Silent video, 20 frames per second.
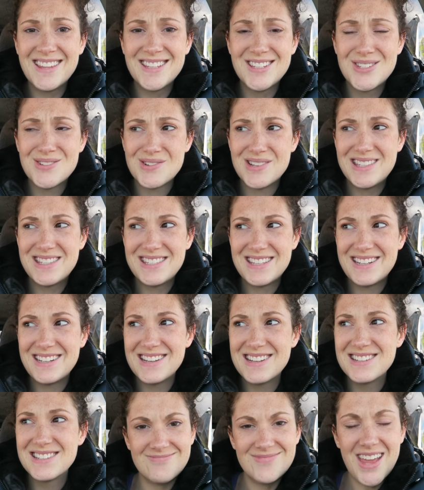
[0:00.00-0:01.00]
the Twin
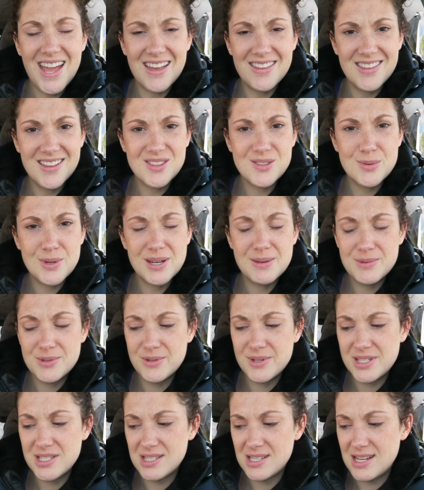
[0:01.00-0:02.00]
Cities. Yeah, that's what I'm
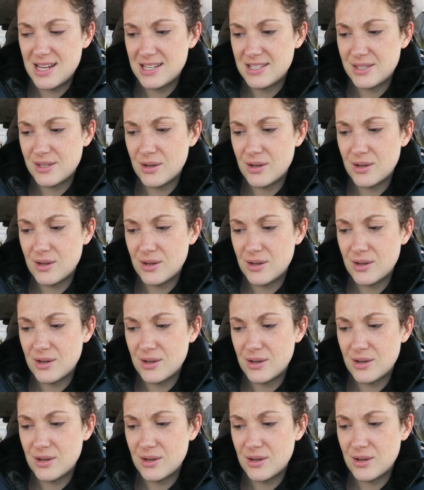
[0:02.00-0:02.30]
doing today.